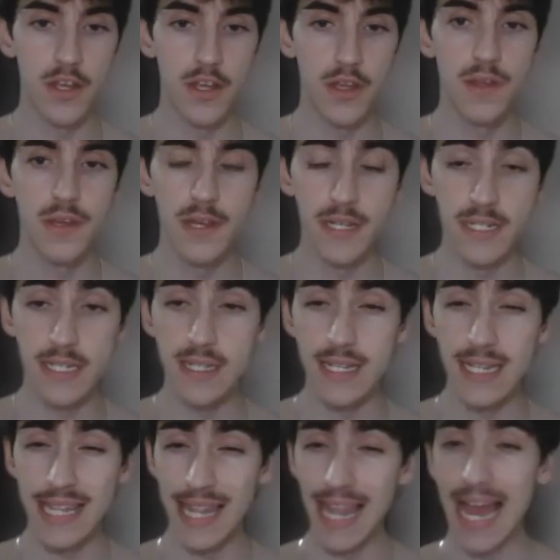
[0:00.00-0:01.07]
existed
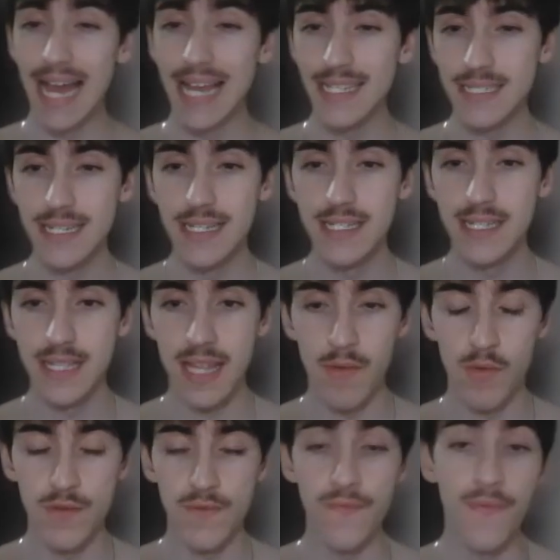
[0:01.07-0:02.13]
last season that
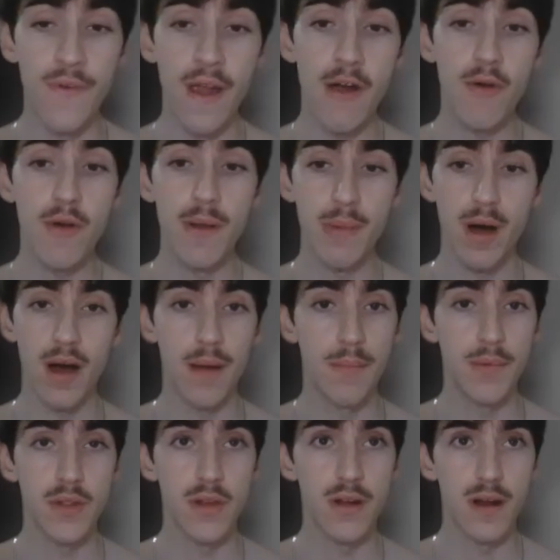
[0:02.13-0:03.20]
was very
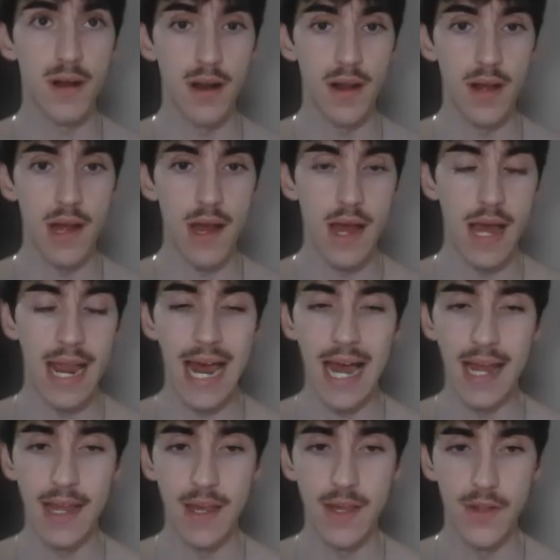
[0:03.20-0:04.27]
popular at
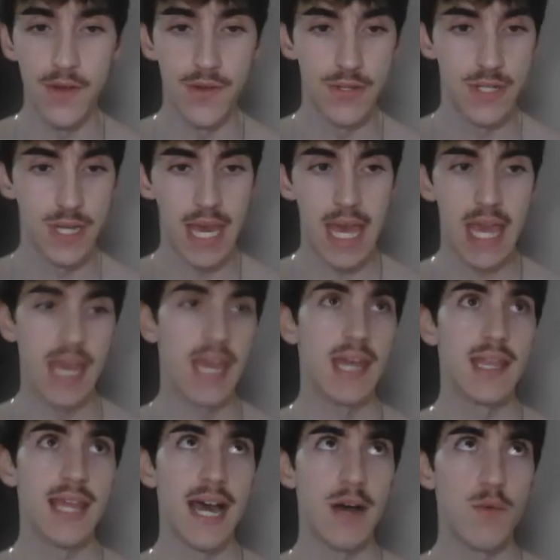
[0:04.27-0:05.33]
high elos,
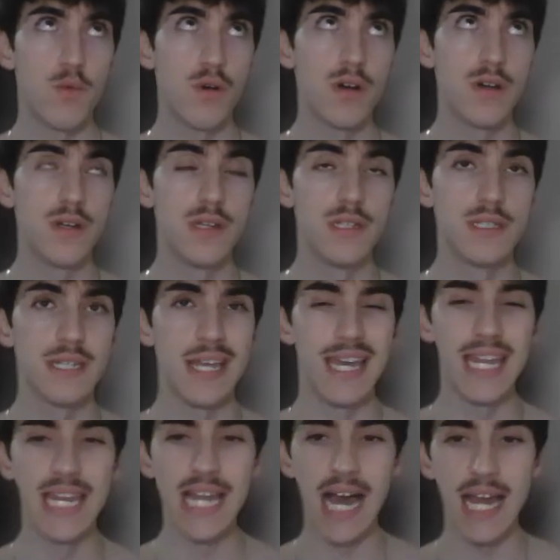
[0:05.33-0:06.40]
and that was
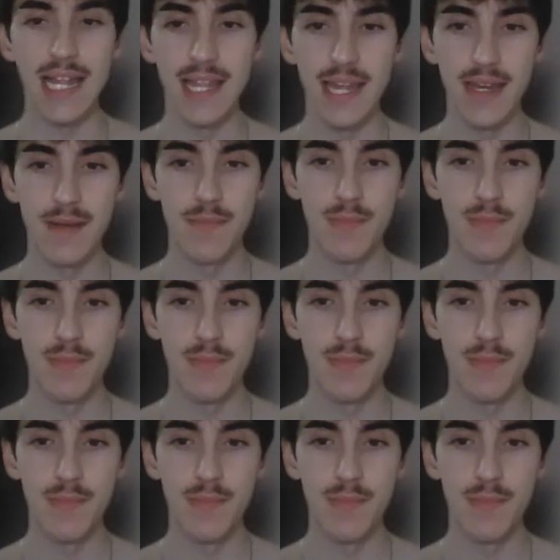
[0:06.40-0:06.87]
Annihilape,